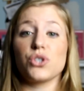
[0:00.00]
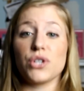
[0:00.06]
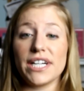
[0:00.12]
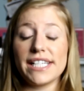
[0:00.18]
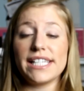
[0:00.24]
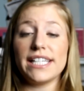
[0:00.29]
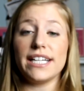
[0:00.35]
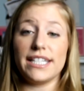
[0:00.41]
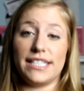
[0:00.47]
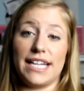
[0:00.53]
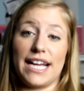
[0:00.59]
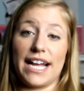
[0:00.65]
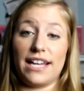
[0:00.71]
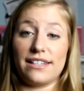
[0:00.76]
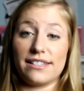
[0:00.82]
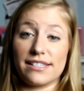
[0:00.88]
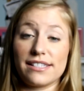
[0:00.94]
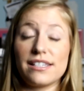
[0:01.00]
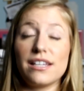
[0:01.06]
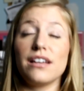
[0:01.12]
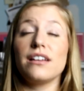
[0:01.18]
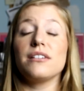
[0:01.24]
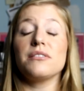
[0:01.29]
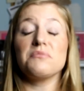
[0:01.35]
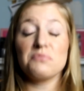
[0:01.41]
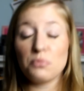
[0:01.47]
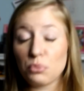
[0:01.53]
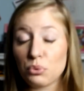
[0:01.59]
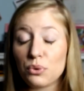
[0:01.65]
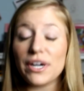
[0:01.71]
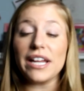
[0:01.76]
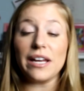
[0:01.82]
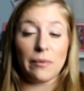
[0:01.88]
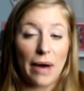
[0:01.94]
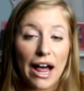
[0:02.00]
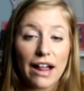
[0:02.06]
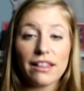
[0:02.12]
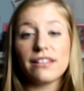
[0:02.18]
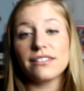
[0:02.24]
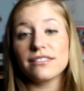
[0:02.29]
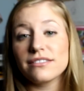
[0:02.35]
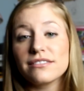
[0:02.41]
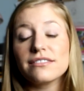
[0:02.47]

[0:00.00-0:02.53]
Tracy could dance pretty well.